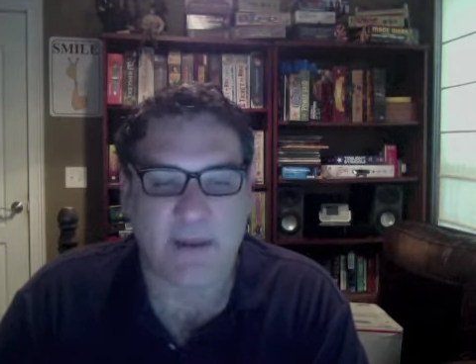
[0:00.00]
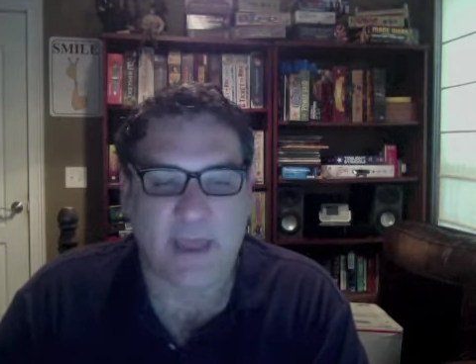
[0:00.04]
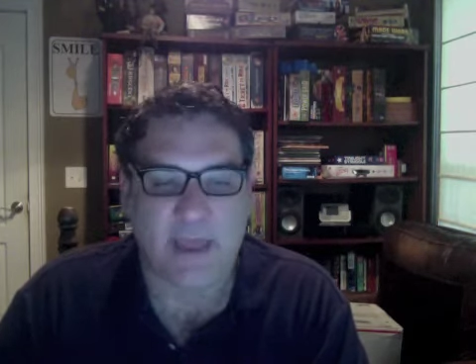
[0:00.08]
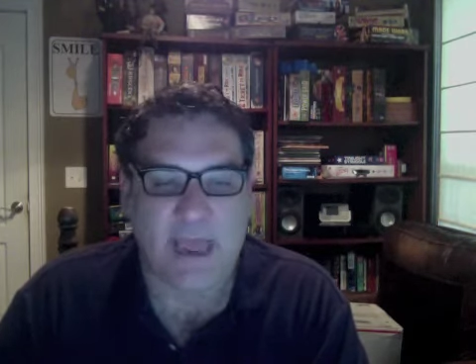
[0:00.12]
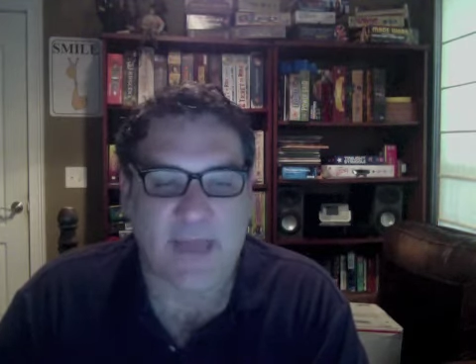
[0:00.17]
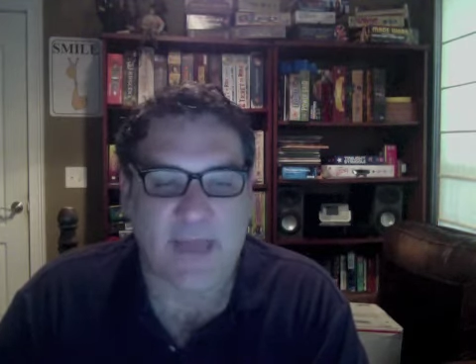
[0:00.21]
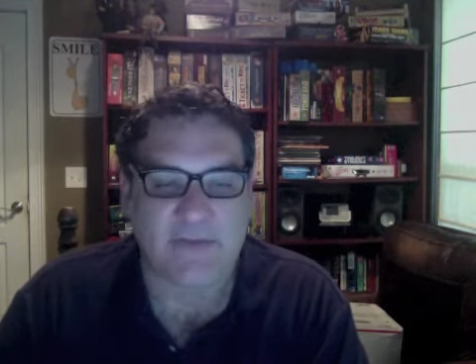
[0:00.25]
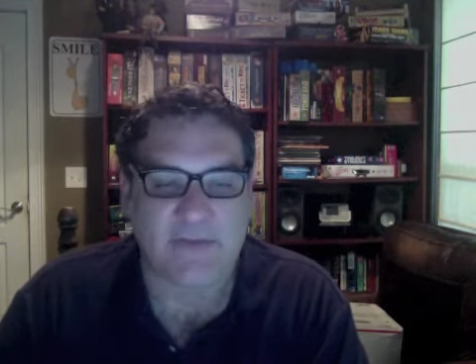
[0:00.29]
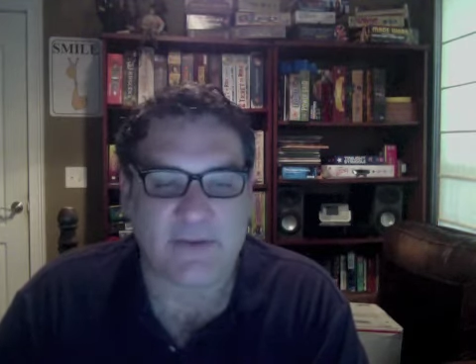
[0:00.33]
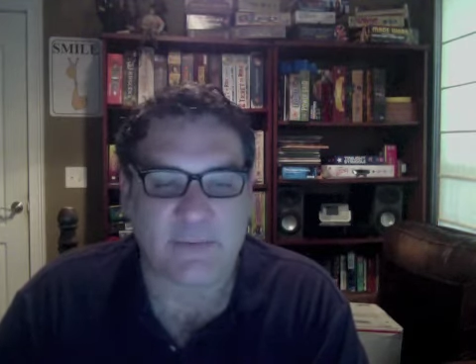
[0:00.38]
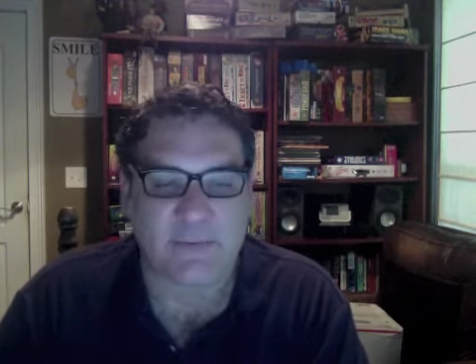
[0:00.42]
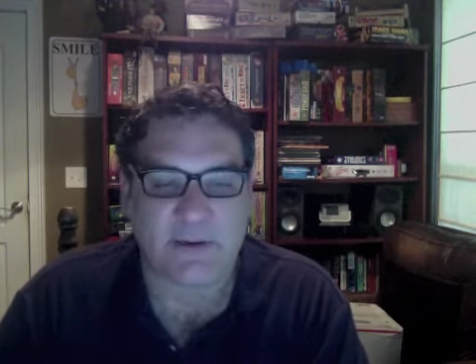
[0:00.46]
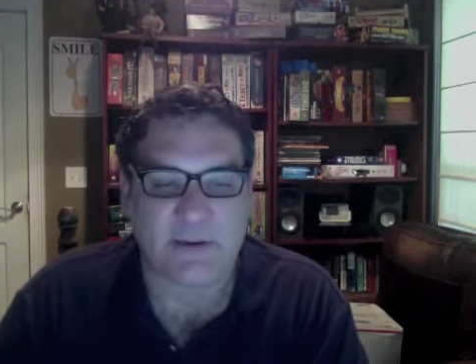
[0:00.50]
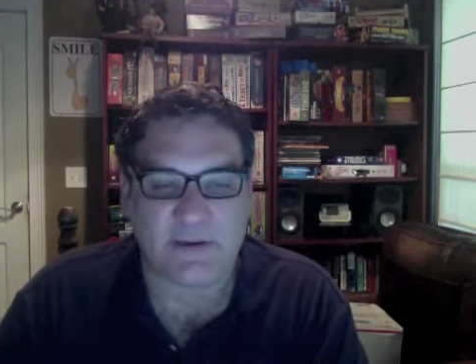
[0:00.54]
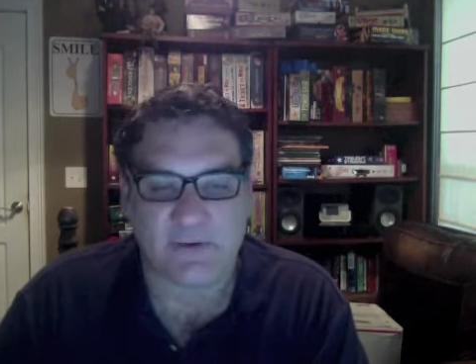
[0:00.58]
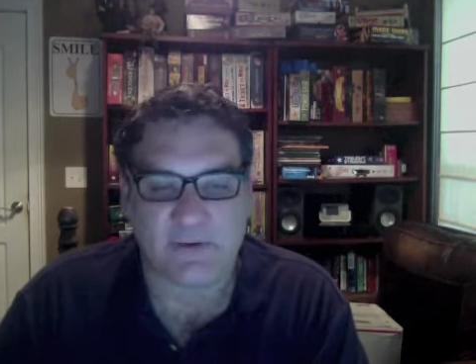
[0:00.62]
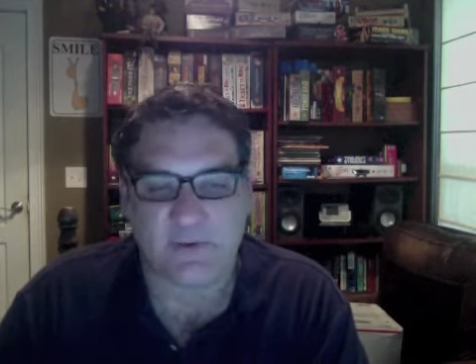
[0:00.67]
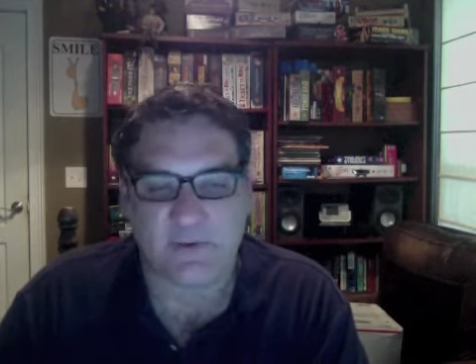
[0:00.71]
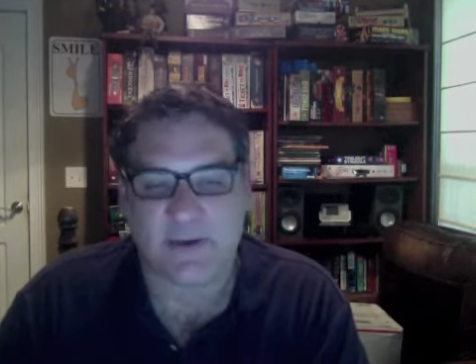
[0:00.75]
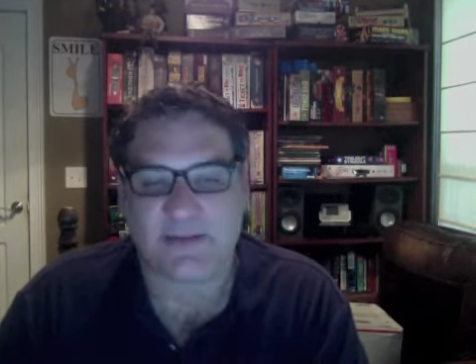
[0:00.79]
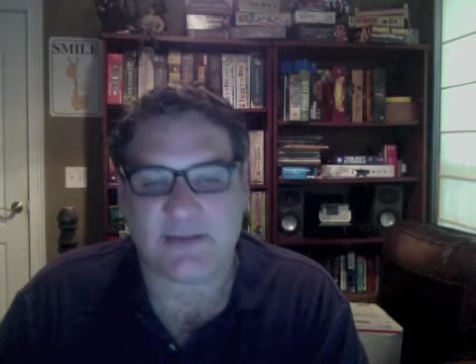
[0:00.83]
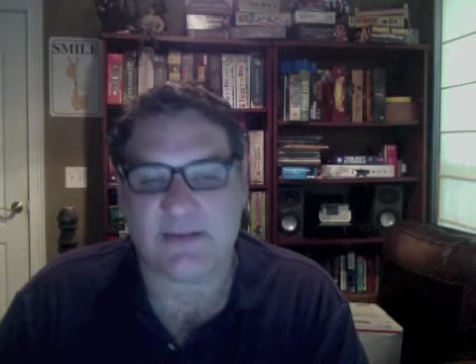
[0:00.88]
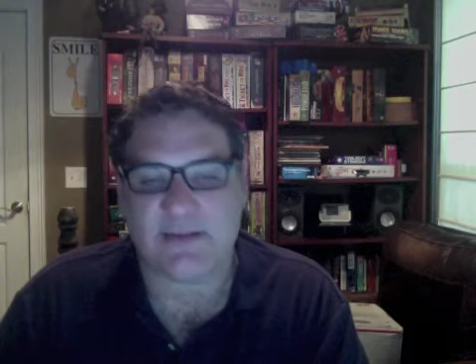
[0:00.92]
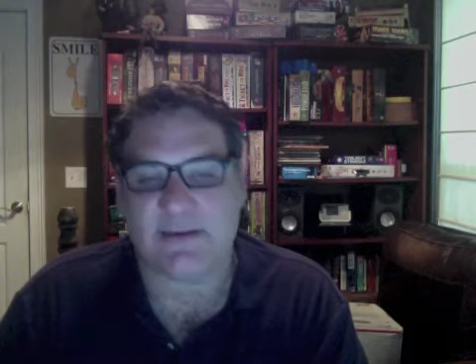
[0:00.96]
Have some
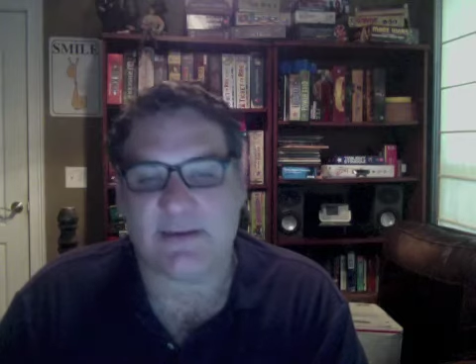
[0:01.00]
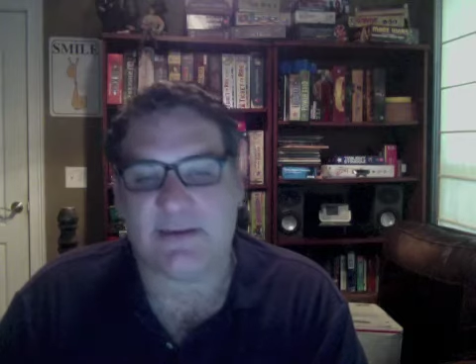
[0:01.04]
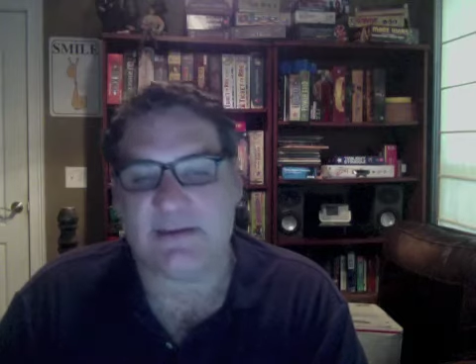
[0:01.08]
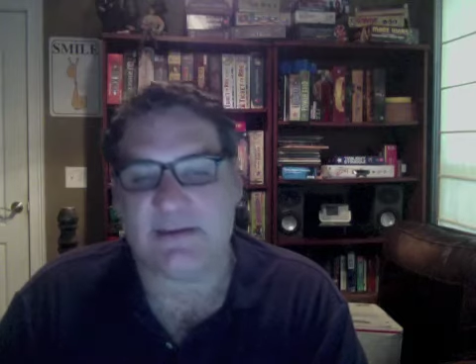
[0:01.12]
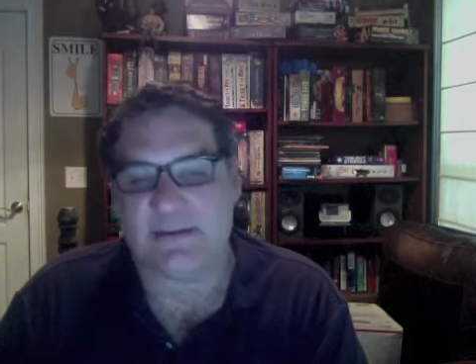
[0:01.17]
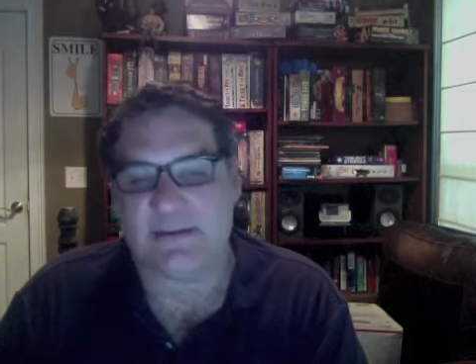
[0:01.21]
interesting